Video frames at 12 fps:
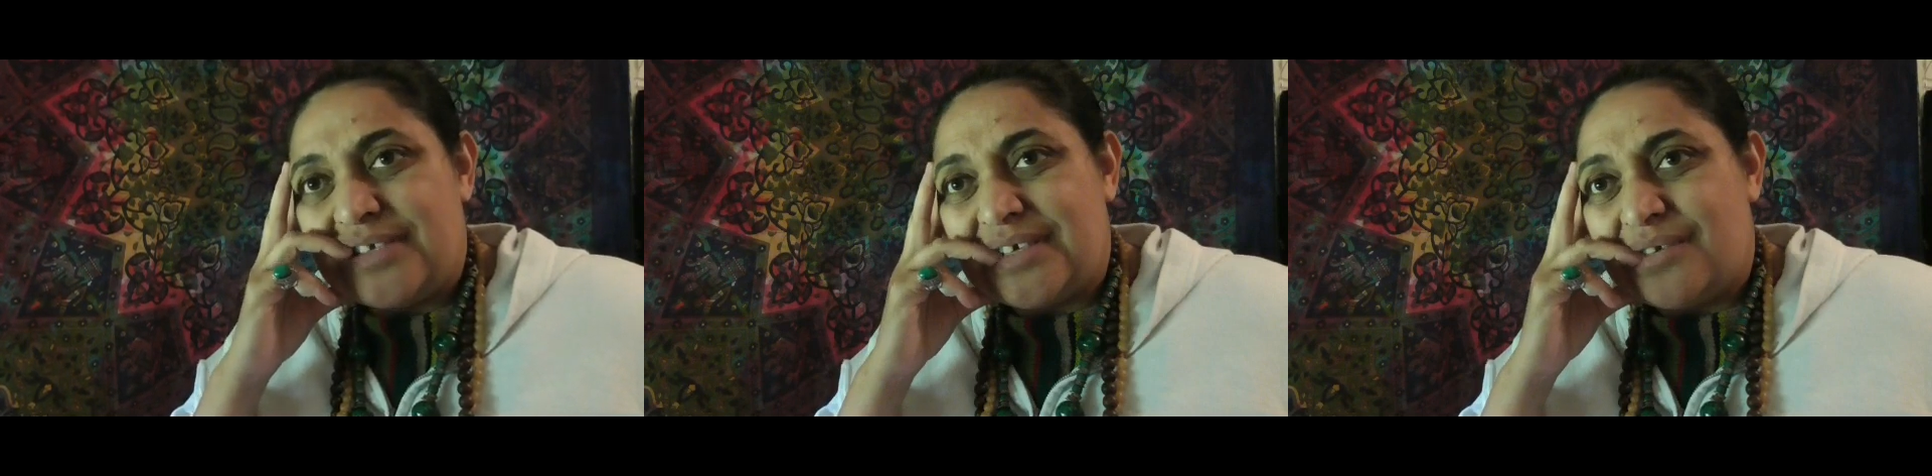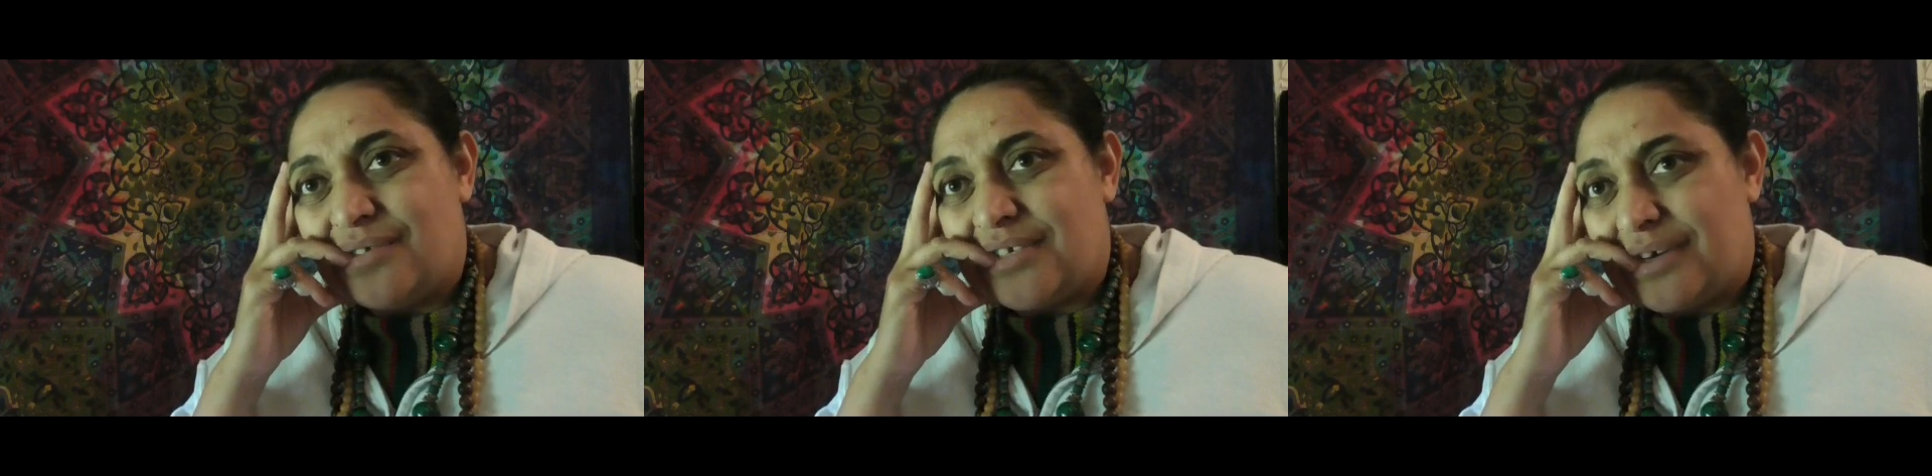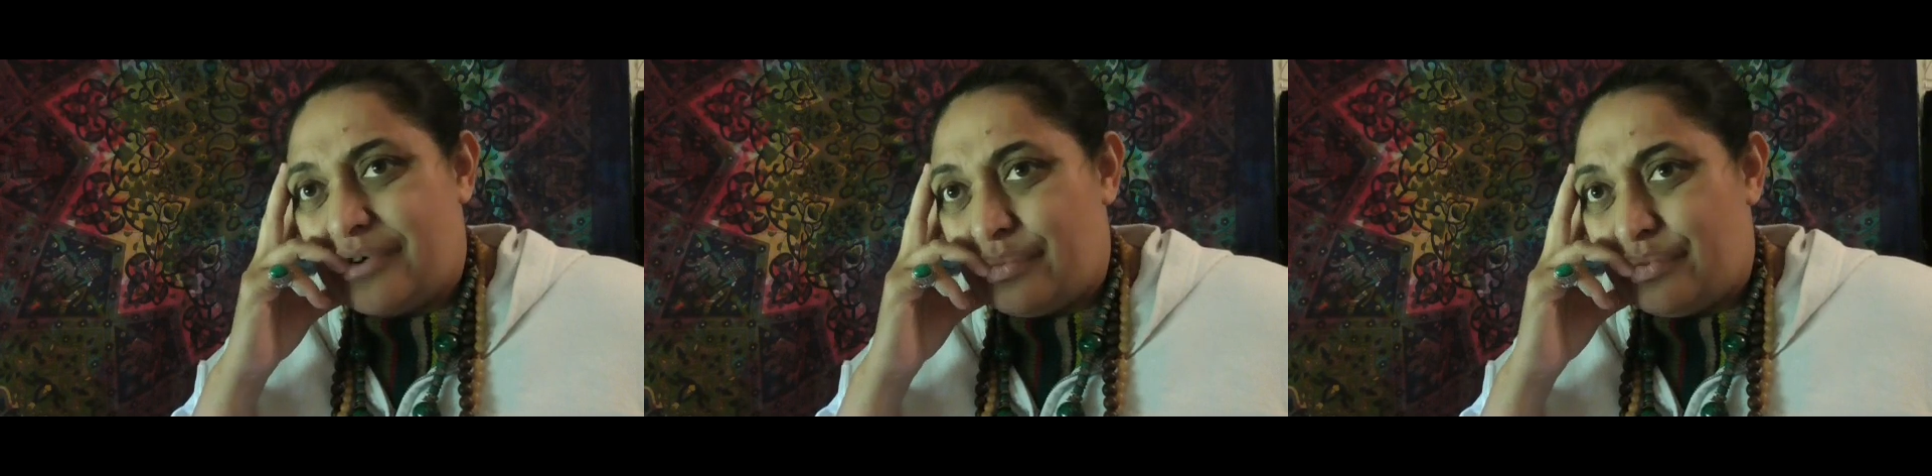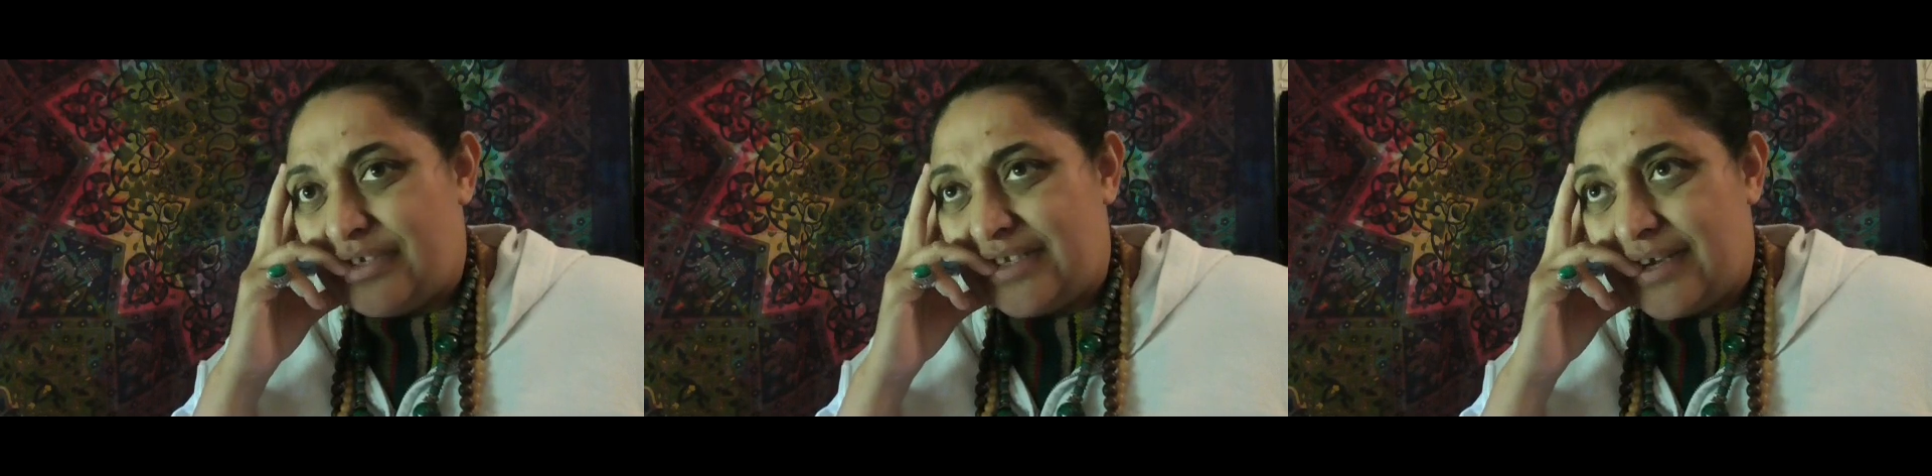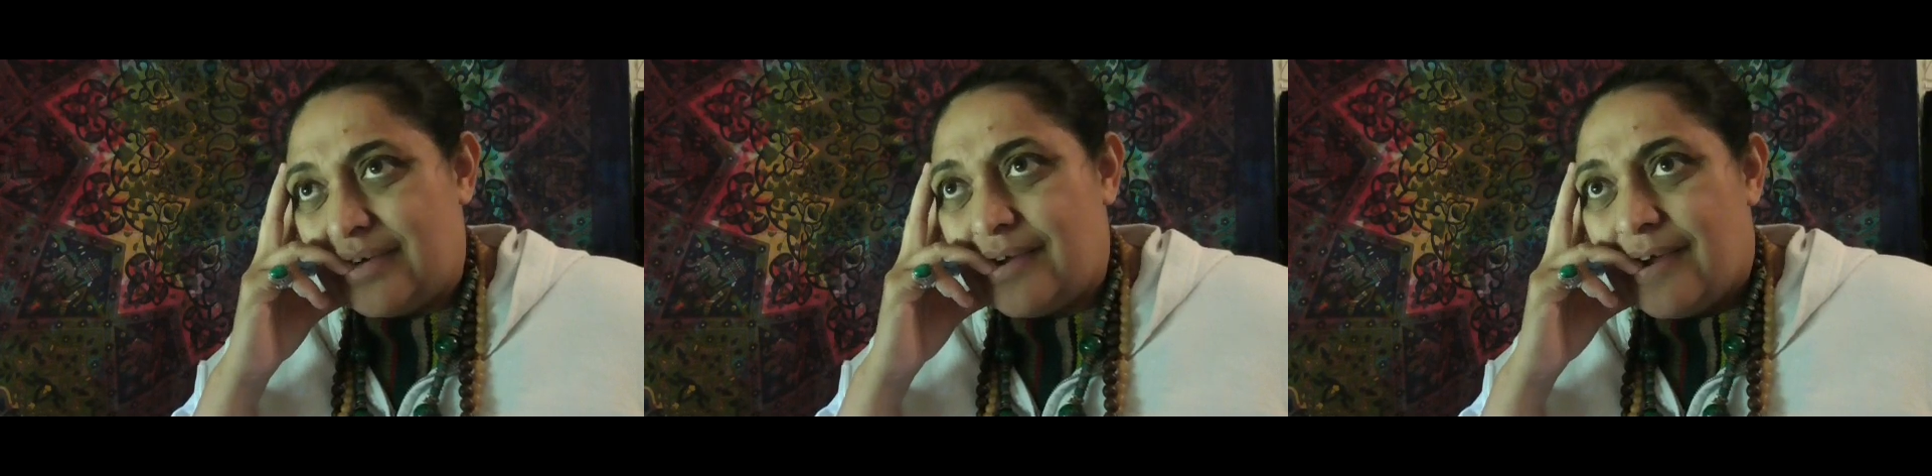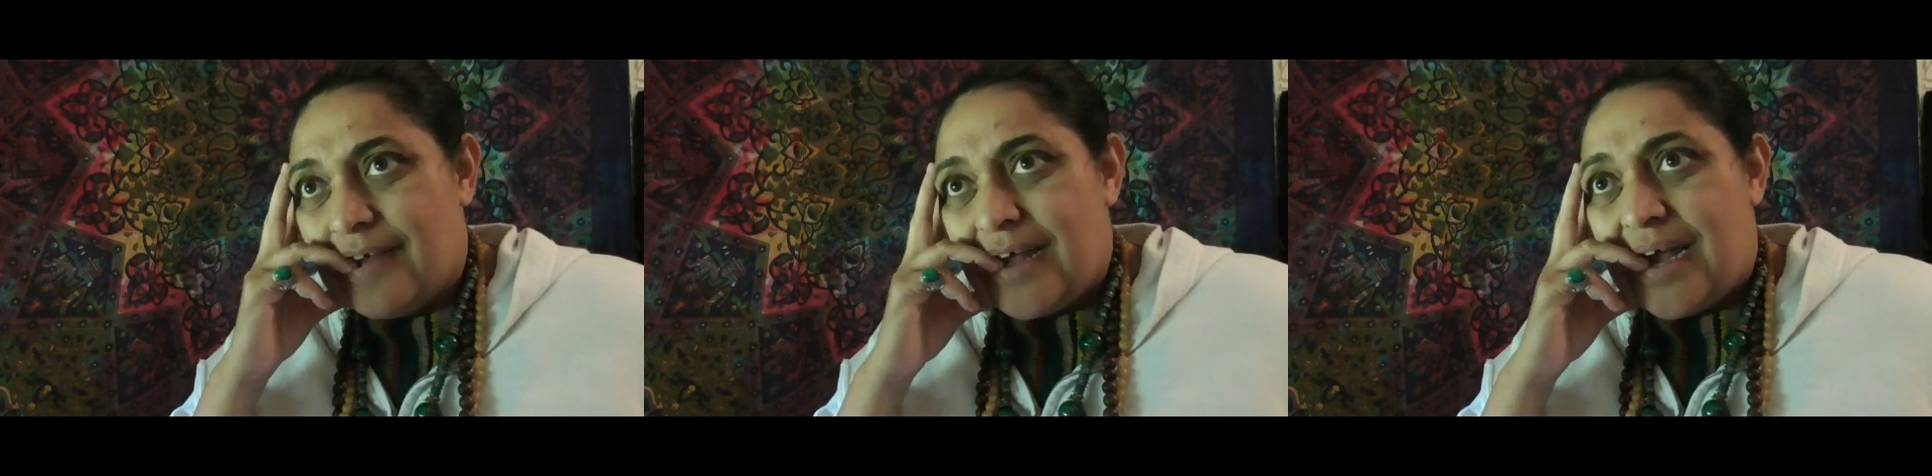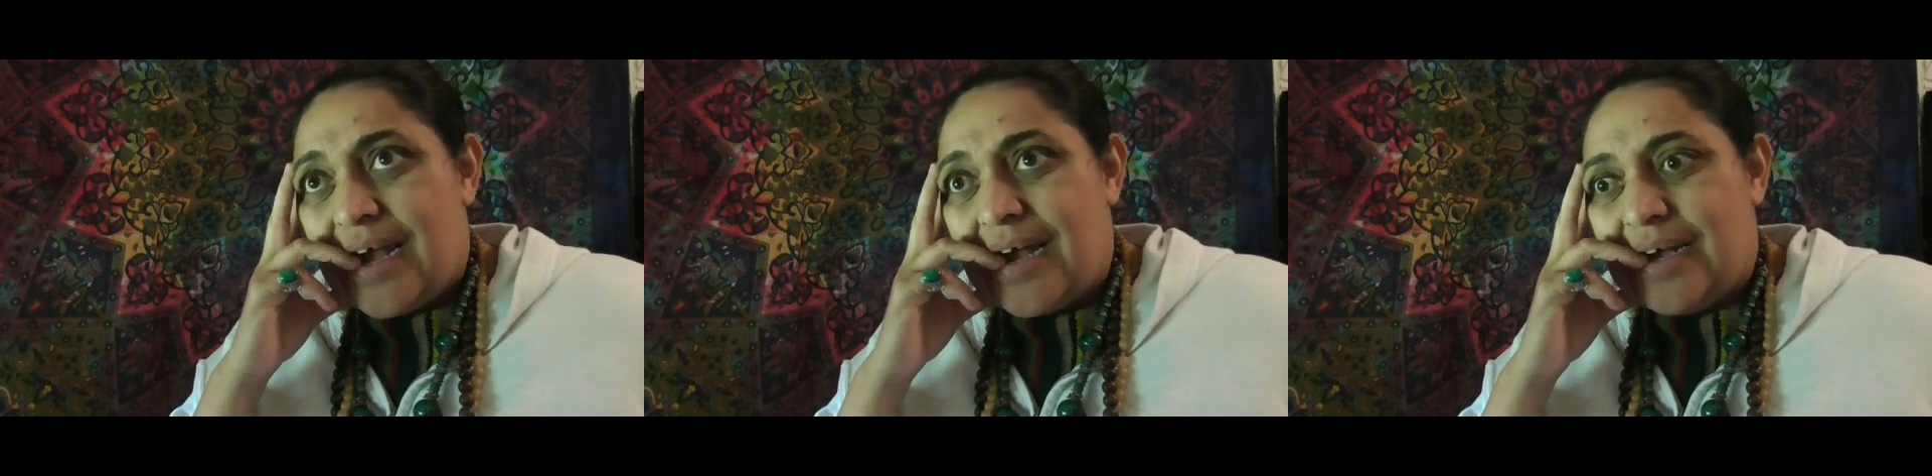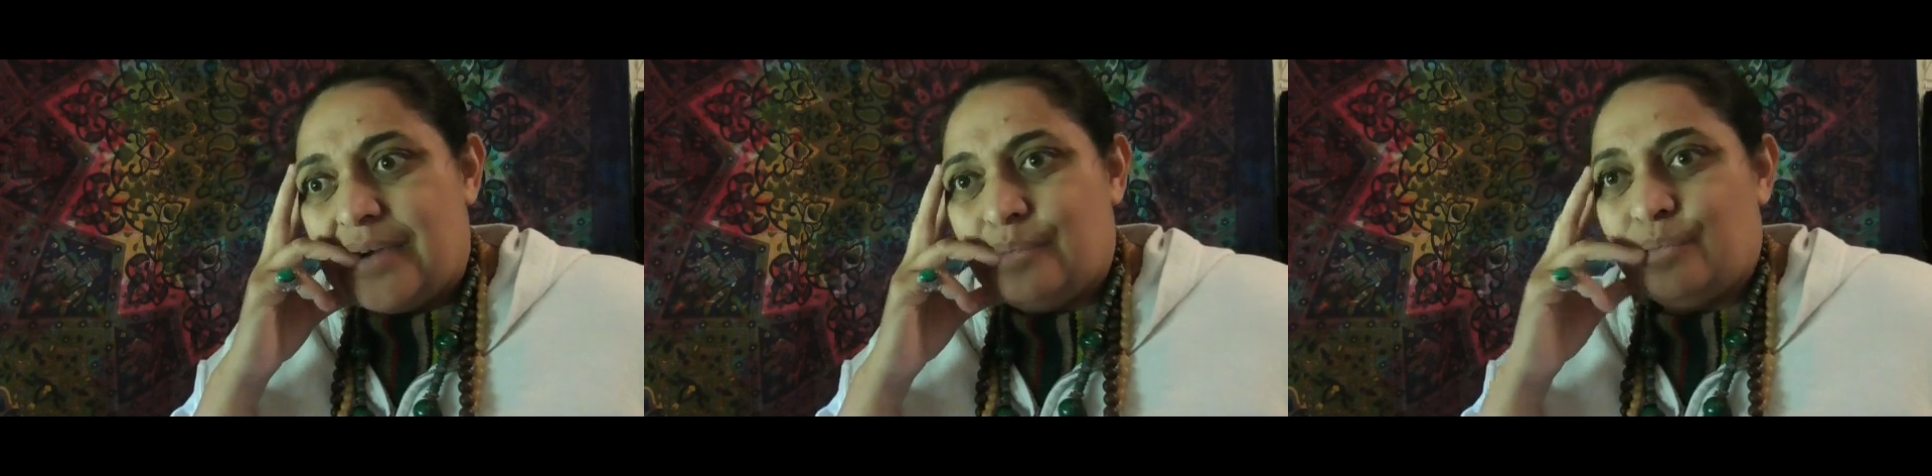could also represent
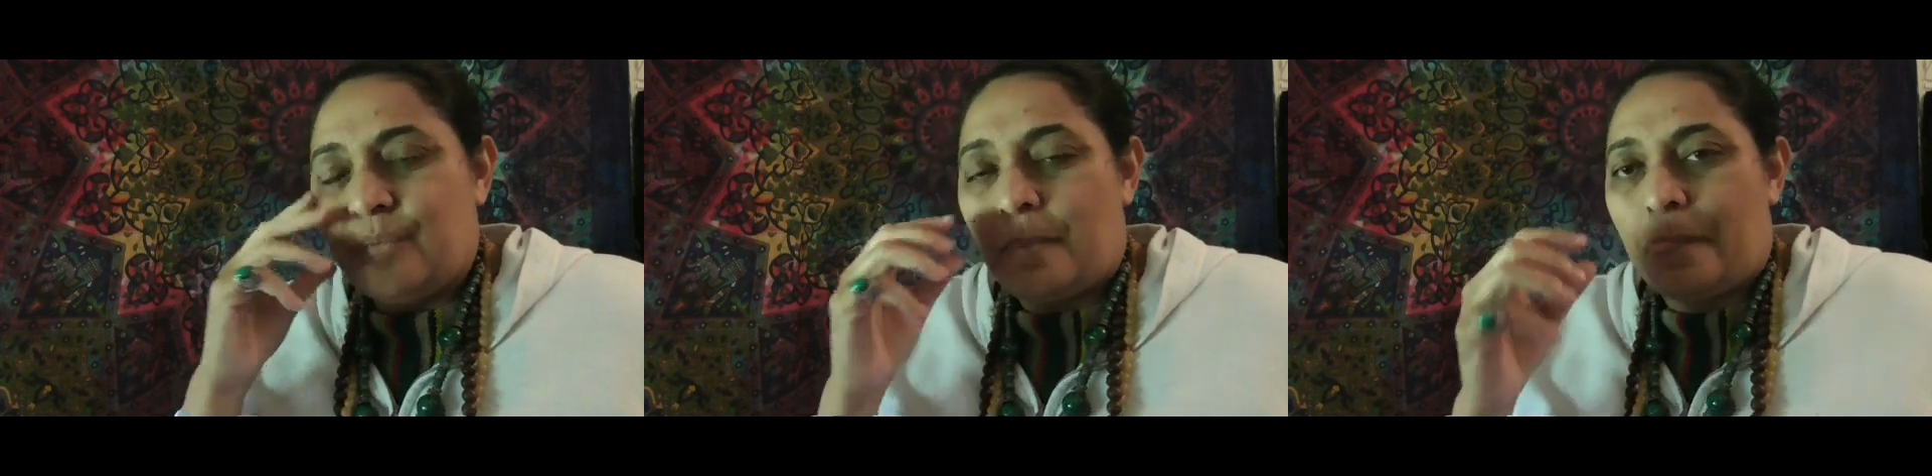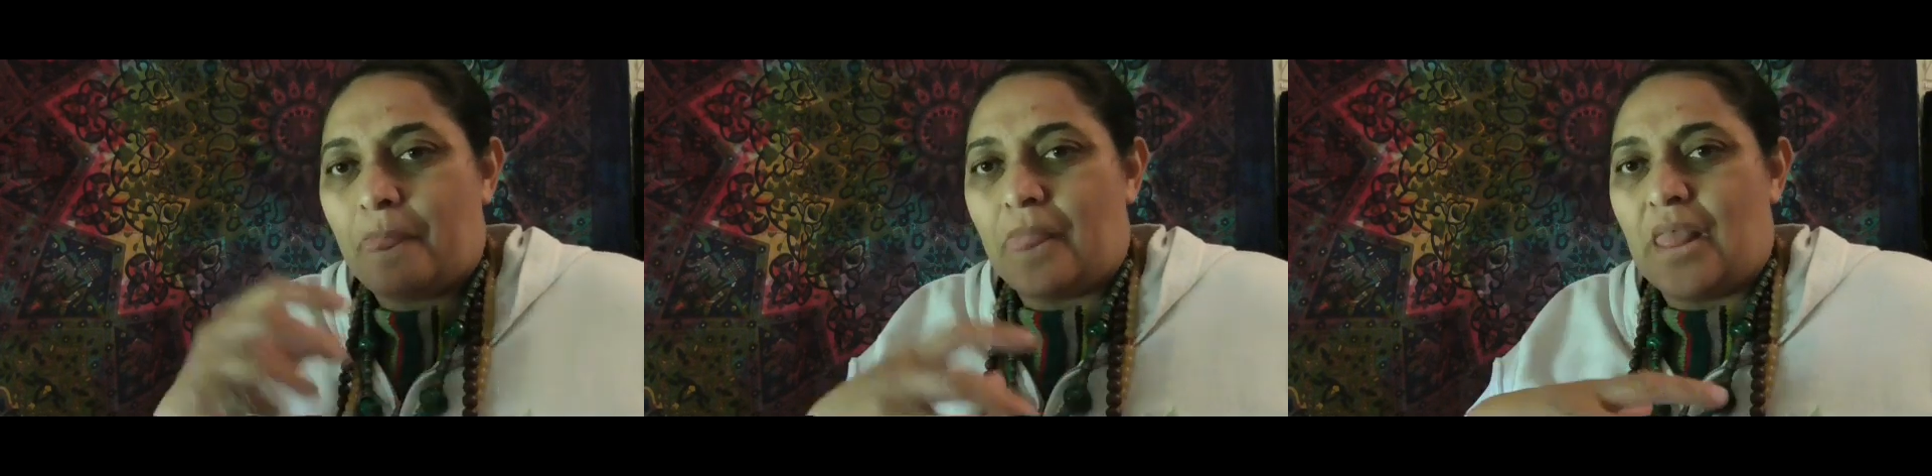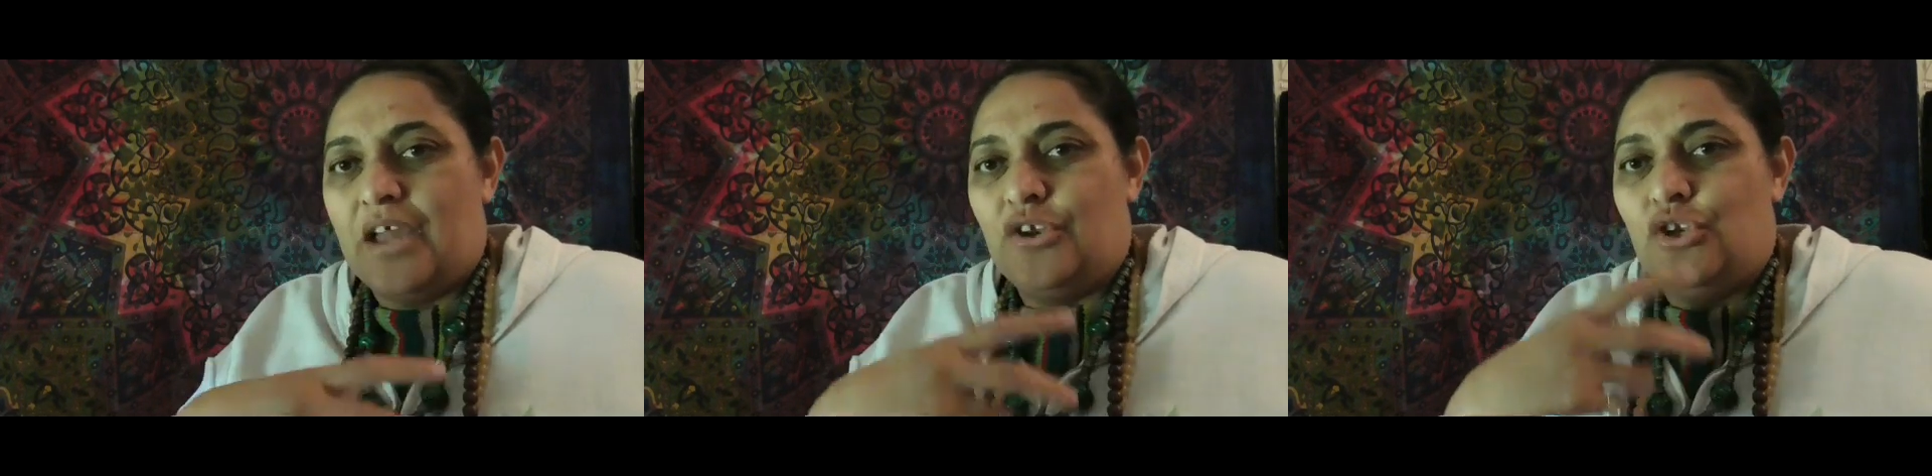a